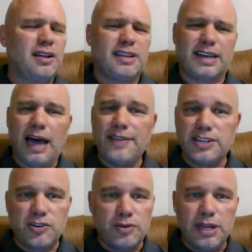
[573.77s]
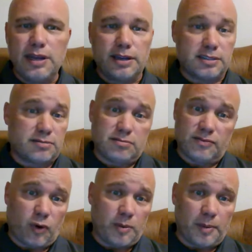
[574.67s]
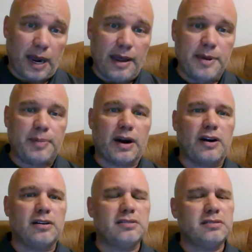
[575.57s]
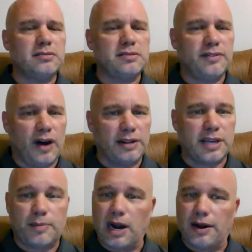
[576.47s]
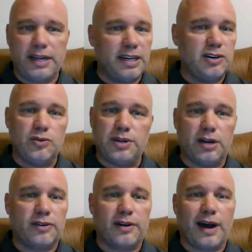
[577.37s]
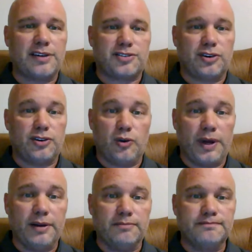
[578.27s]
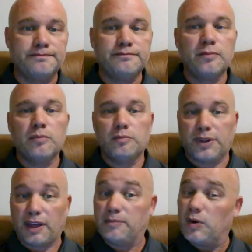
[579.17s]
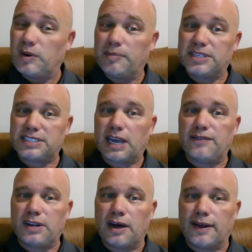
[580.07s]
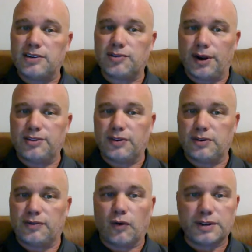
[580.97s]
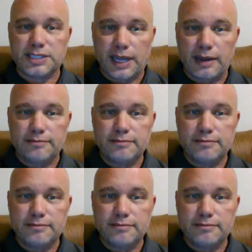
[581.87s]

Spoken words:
The guy that's unique is former Miami player, Devontae Brown. He didn't do diddly last year at UM, but they've moved him to safety now that he's transferred to Florida State.